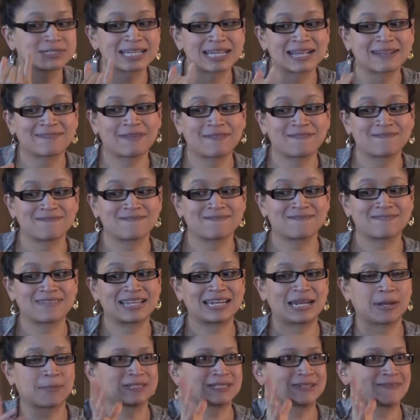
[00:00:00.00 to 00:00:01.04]
And so
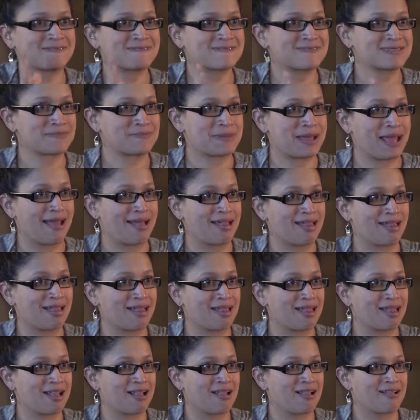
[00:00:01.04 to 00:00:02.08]
when they make that
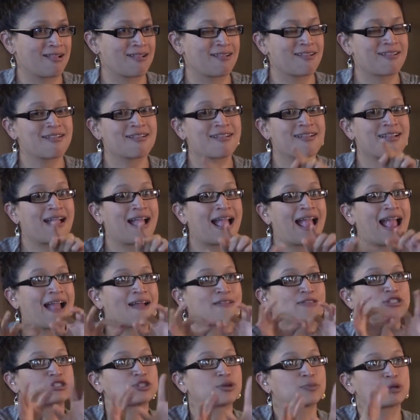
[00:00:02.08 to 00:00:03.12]
call, and if the
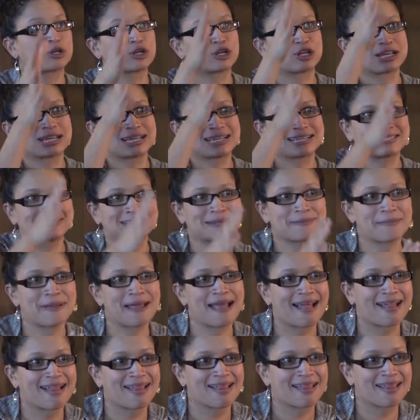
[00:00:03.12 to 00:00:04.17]
victim's female and the
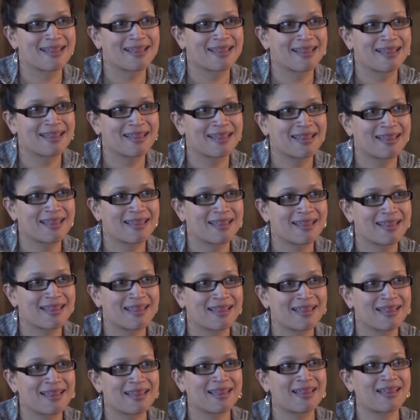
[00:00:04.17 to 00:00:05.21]
interpreter on the line is
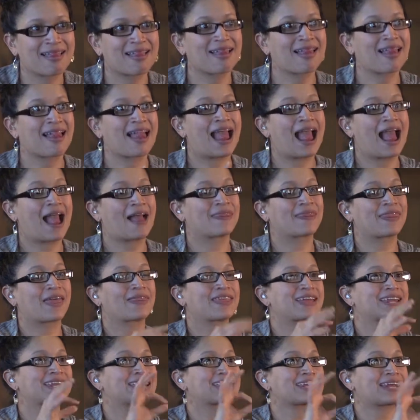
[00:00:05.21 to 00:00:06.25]
male, the
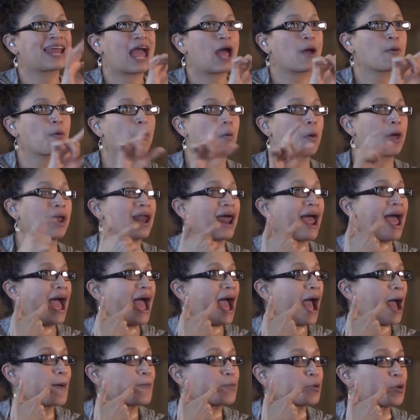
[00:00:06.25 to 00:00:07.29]
law enforcement,
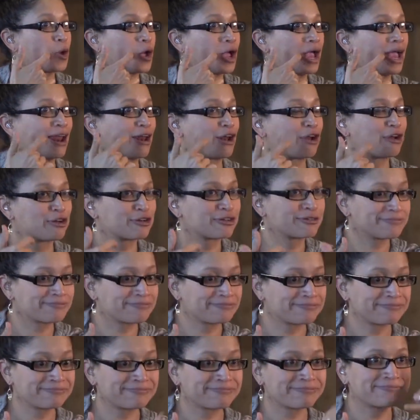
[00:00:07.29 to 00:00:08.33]
or the
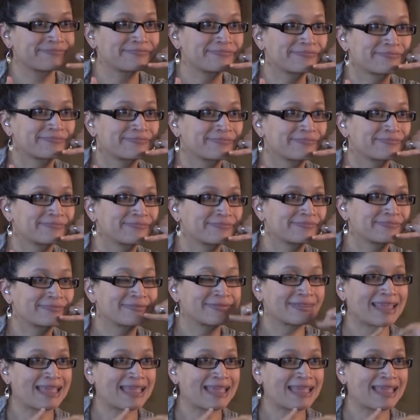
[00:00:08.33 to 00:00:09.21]
911 operator